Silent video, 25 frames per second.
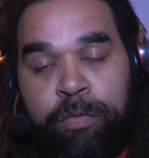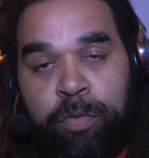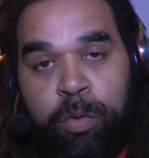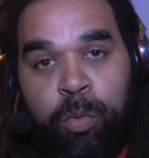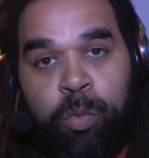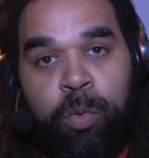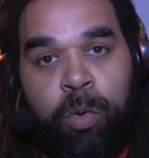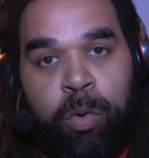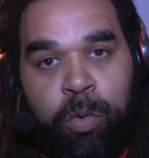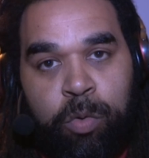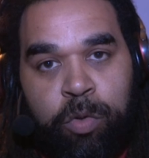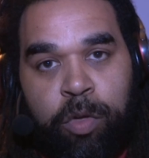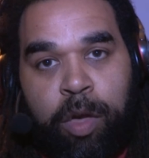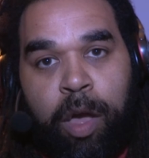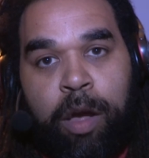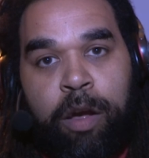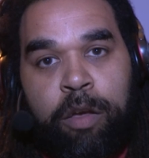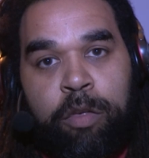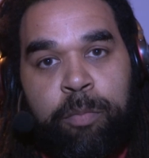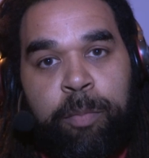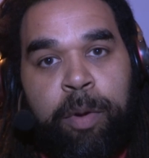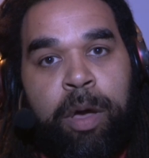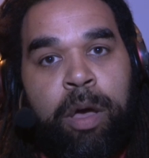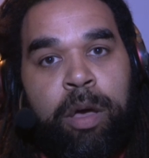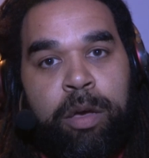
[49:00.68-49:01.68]
of the Walls
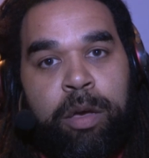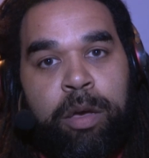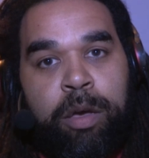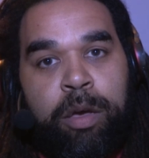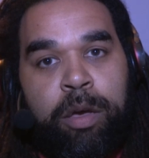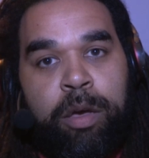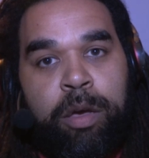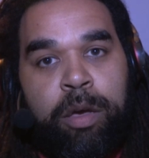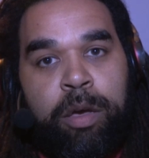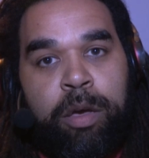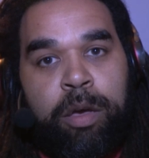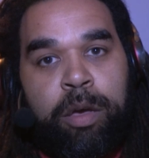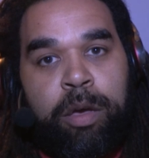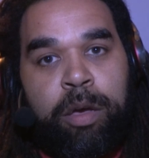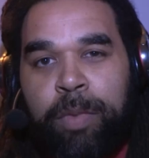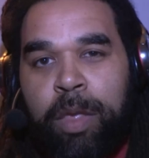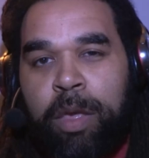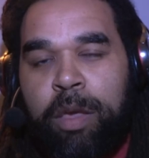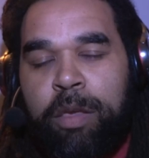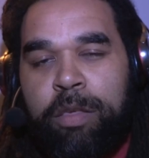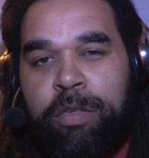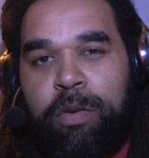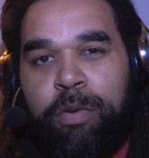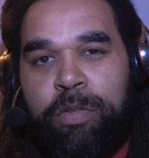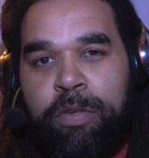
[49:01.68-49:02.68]
guys behind you.
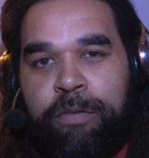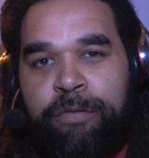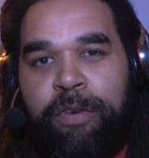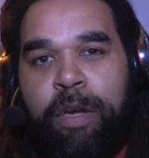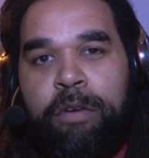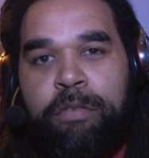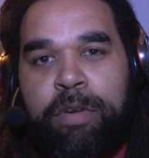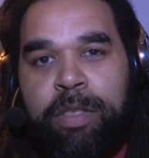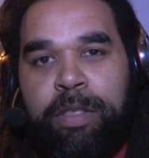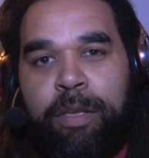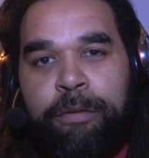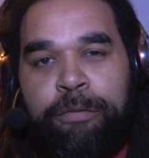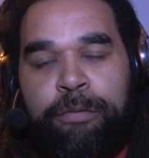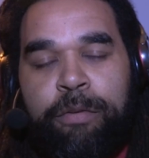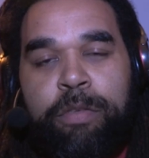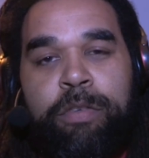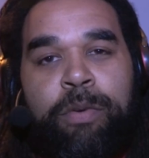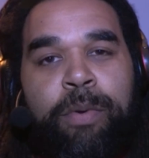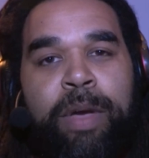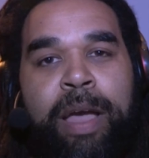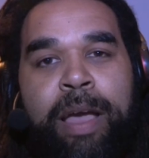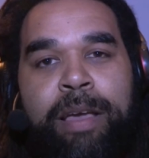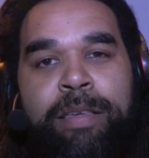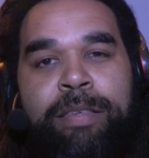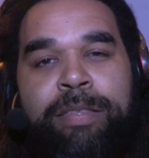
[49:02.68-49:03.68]
So it's a very different,
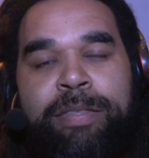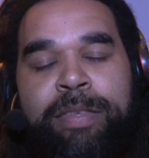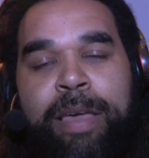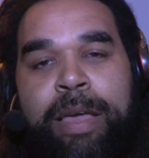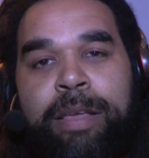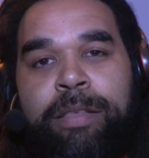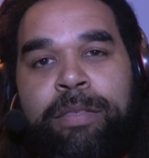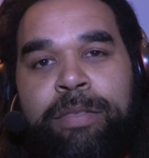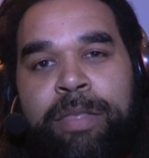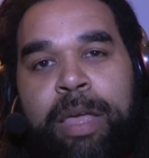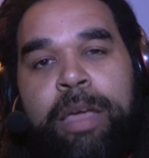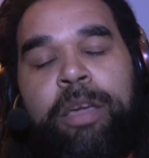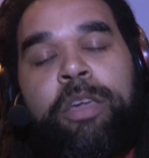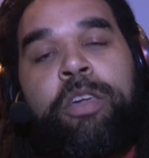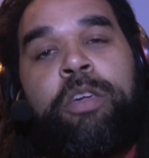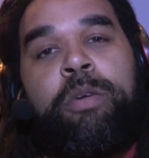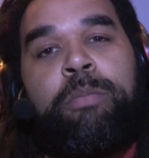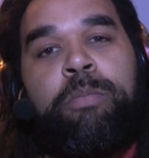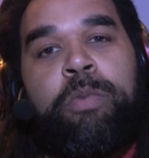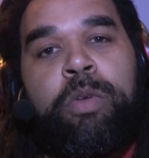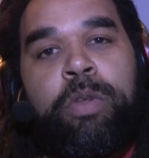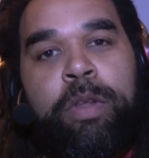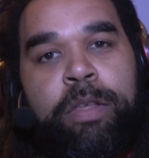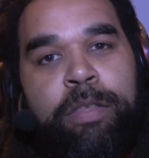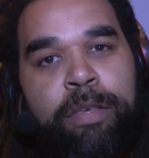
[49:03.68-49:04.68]
so it has that
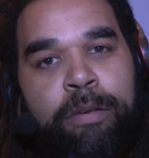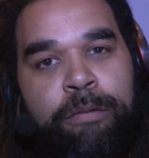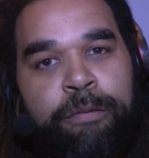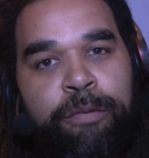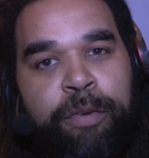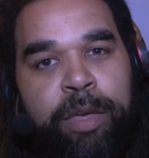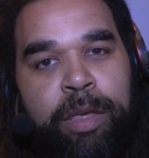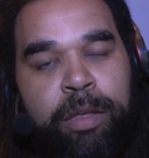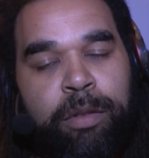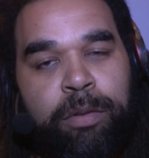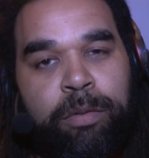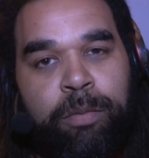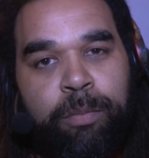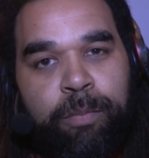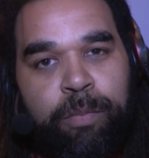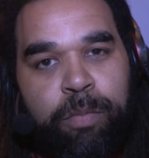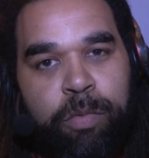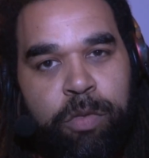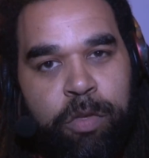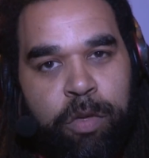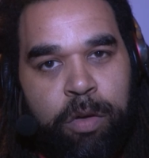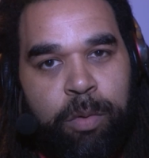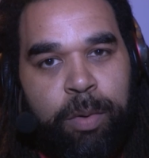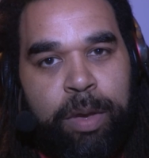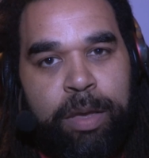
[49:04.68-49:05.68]
community feel
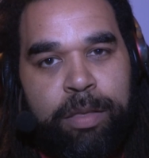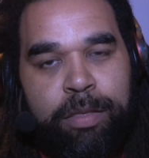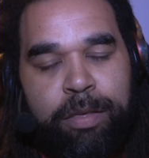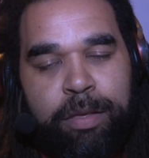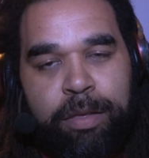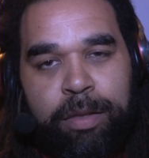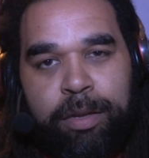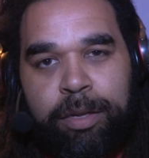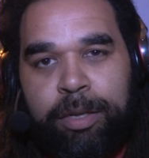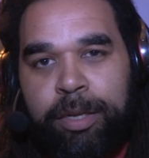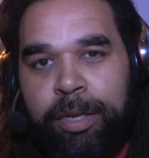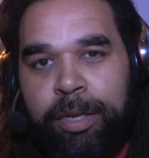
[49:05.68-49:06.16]
to it.